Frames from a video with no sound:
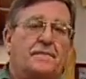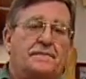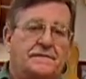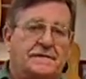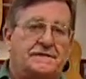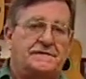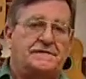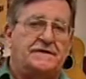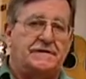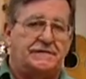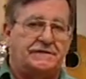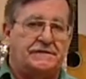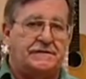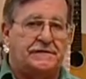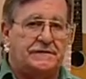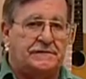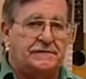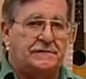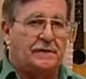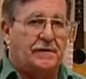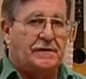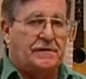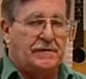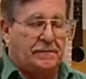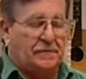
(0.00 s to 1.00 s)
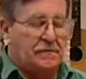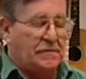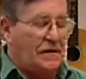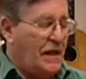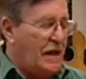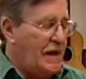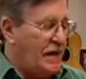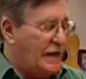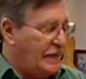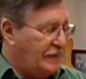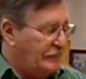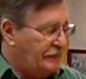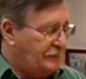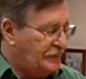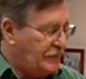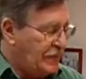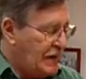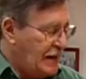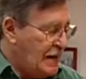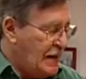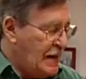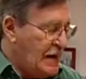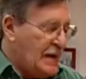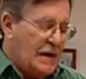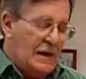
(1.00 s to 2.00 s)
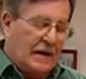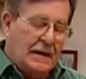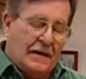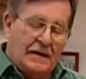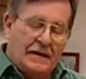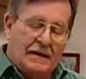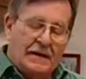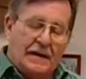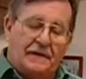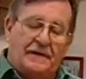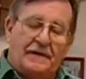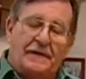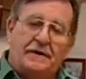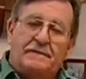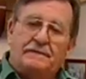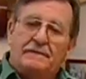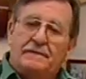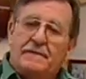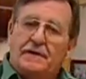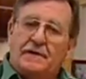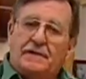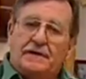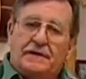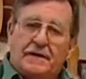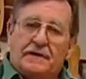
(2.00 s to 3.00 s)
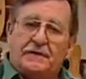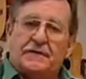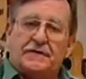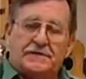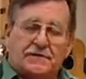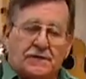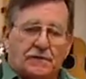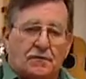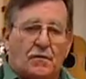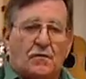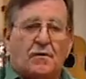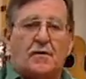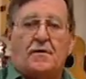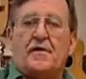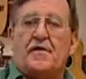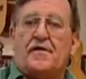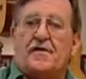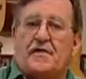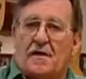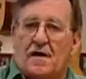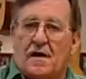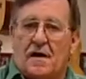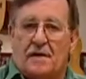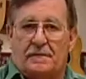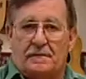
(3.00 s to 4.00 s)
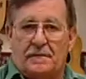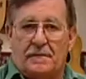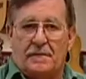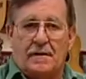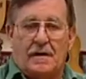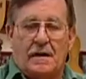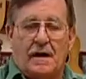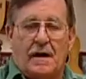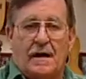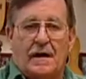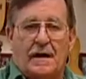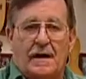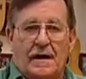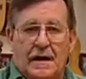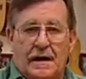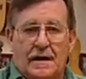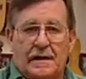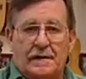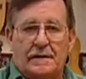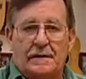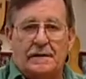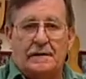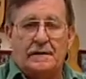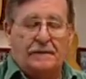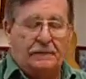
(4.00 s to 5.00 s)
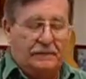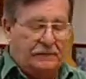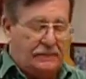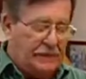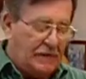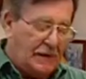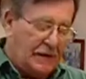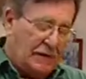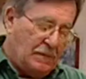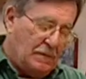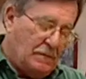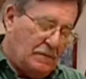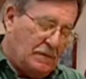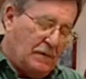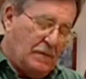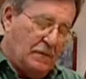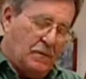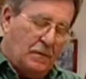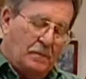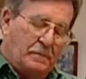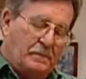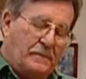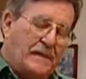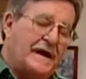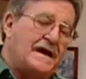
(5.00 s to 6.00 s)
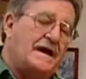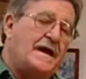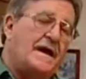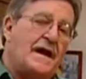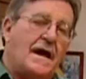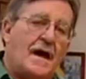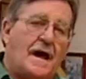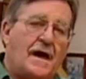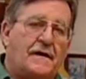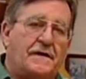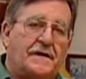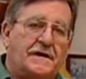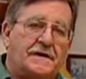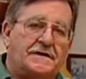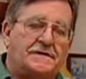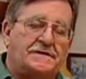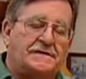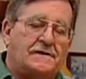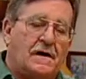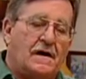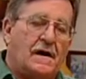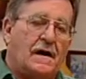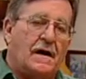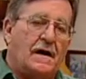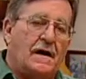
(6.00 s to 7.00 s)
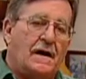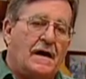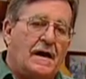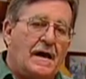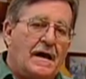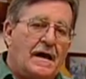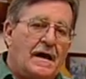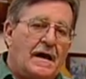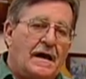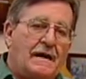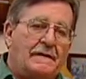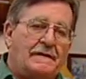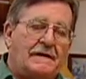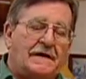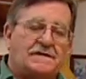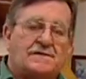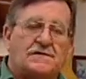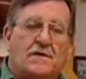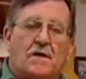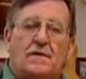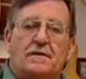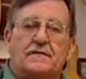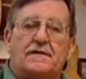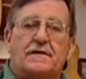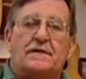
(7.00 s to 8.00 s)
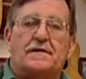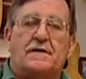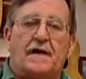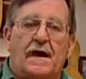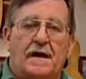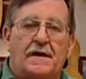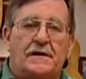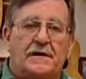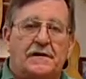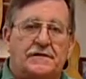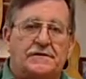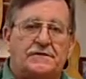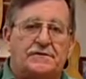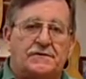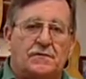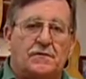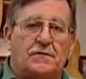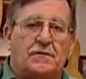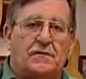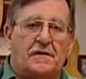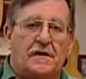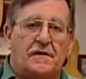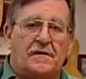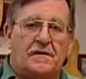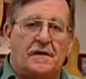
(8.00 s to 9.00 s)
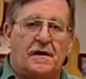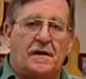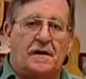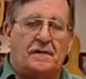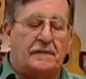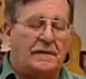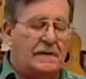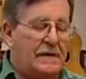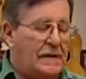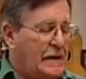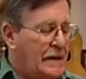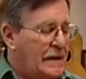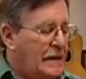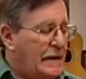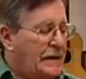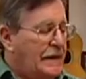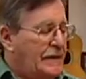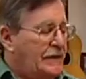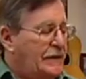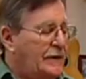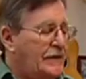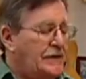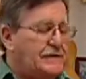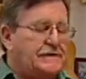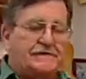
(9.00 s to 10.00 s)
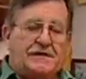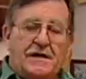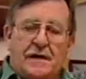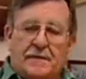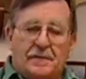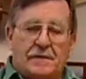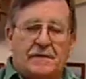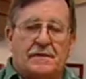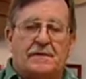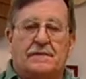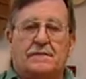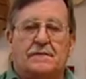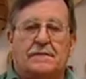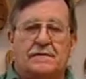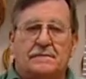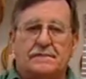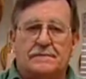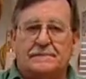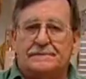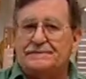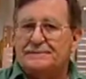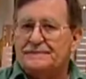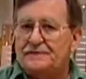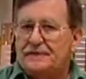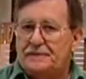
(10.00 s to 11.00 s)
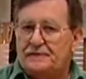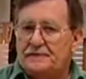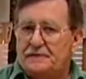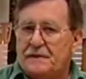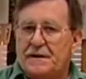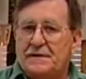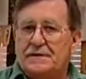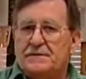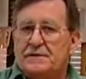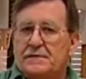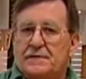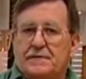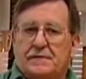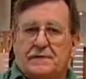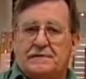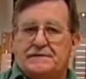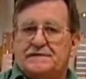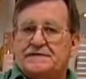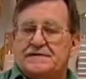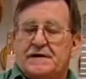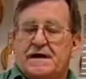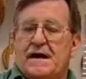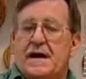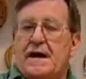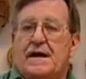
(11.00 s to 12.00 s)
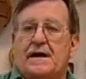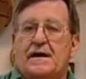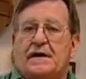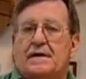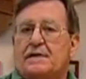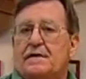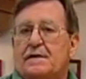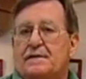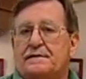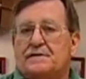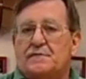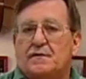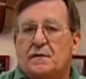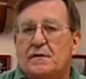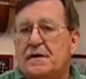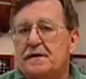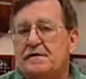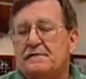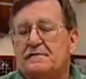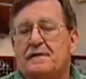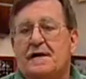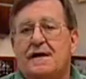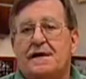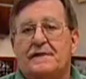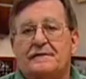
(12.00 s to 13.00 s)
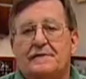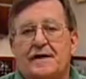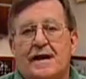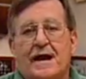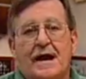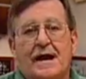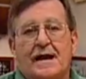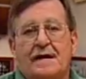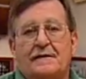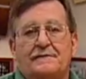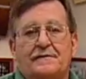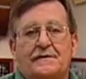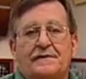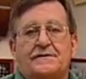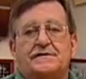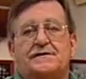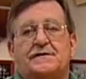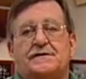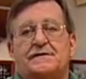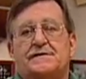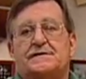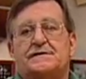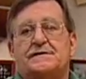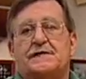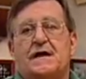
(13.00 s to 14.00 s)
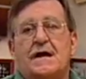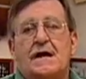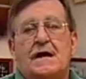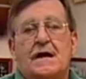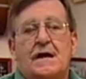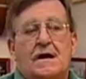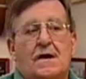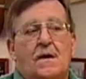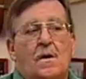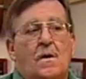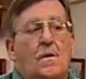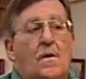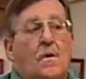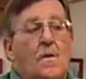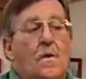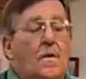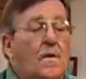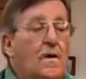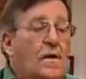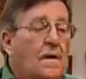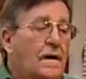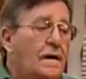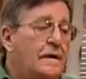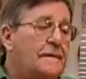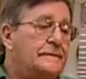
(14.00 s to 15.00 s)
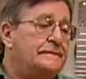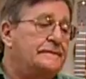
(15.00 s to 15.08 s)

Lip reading: positions when you play it. Now, there is a rule of thumb on picking out a guitar, and that's called the 9-inch rule of thumb. Your typical Fender scale of 25.5 inches, or